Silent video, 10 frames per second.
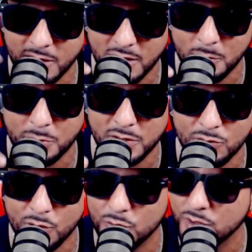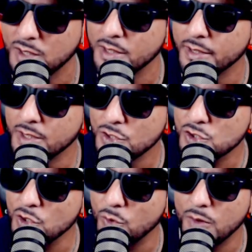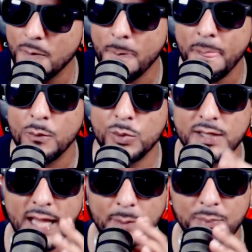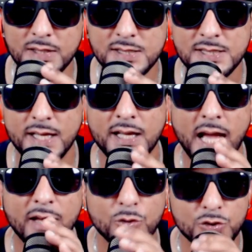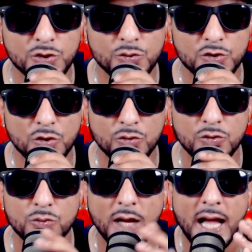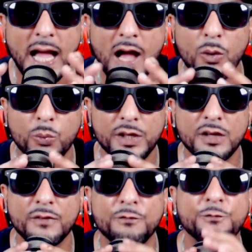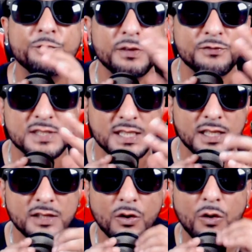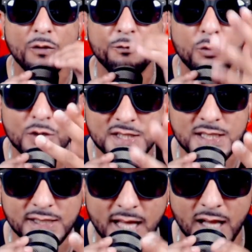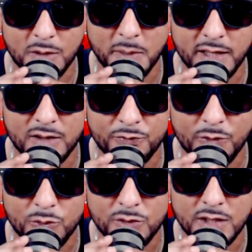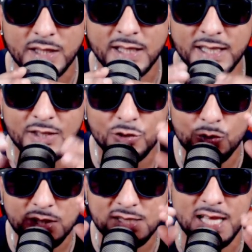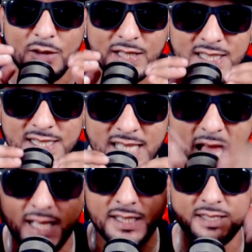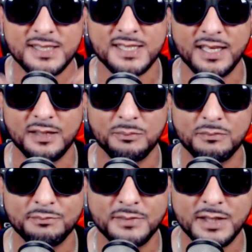from the company road. So, with that being said, I also show you how with a 15 or 14 dollar microphone, you can sound exactly the same.